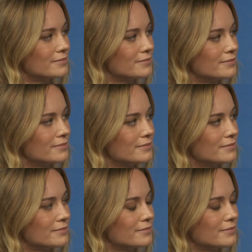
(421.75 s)

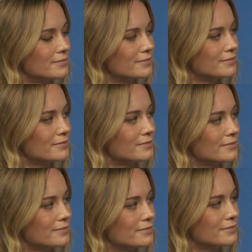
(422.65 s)

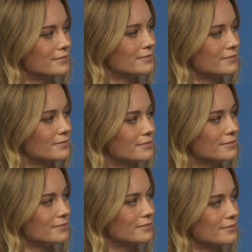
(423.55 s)

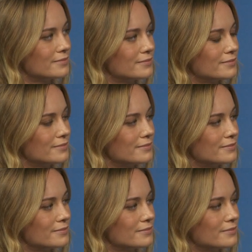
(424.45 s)

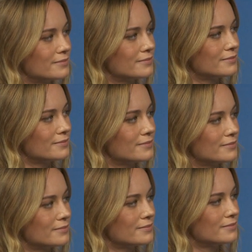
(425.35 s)

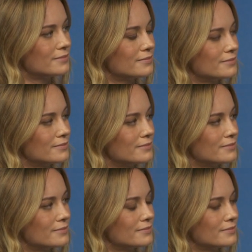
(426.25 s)

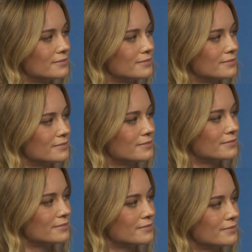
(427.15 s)

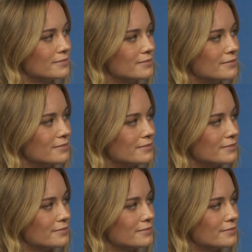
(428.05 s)
(silent)